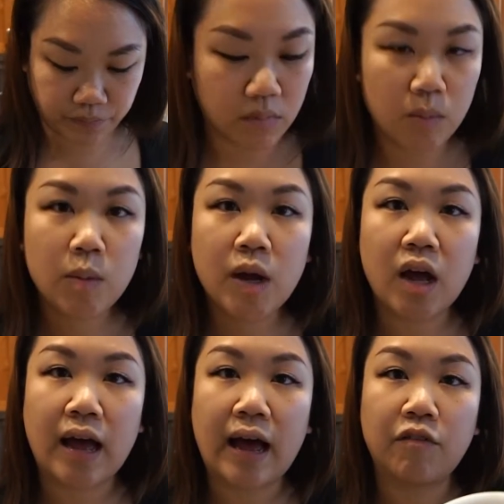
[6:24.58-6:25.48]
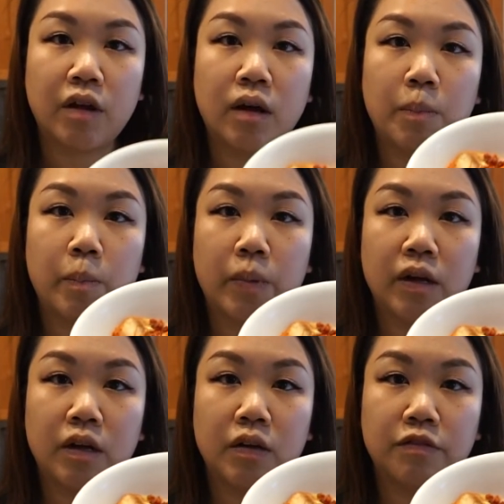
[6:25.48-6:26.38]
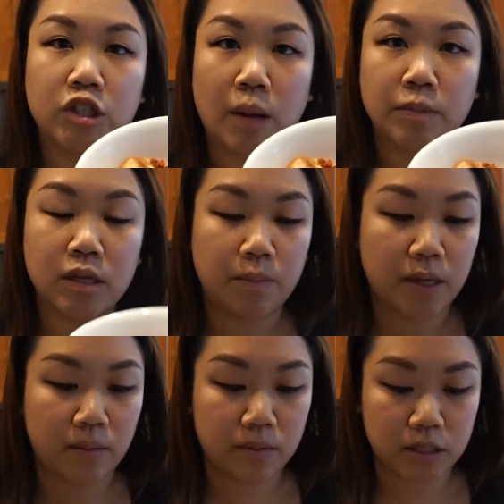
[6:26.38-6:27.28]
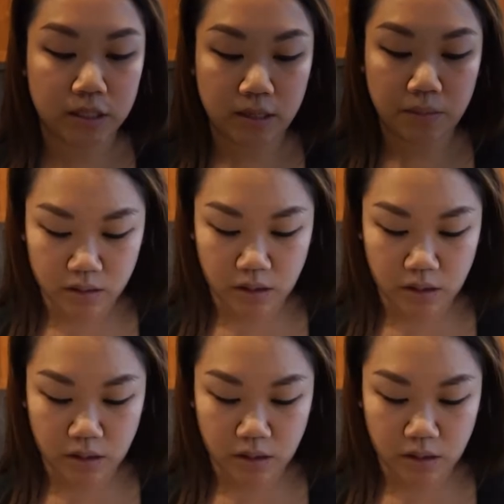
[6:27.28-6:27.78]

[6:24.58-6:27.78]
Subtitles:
Maybe about a 1/2 cup of chopped up kimchi